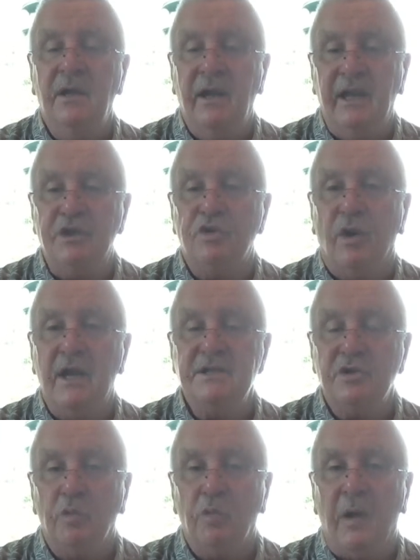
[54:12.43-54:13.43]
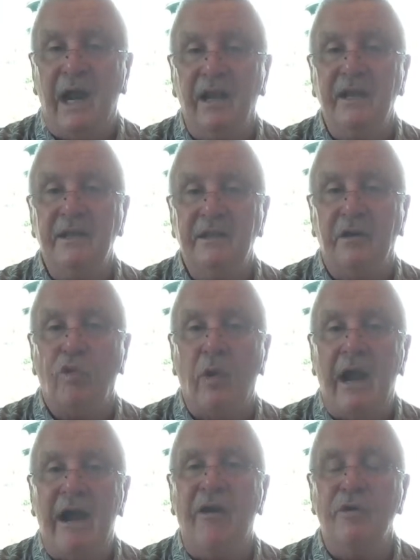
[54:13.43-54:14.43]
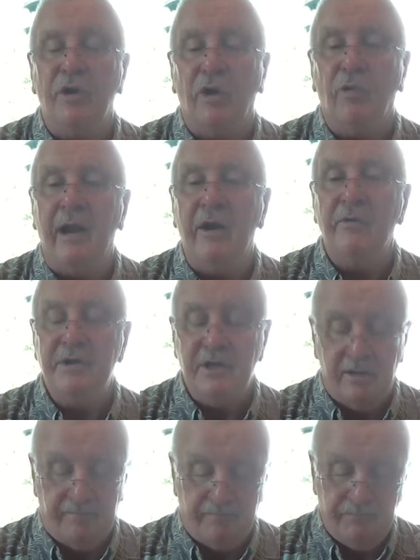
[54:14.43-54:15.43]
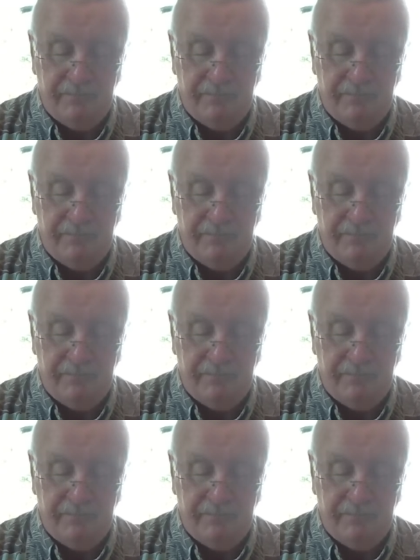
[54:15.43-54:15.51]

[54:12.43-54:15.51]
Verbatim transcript: He tries to rally the crowd around him.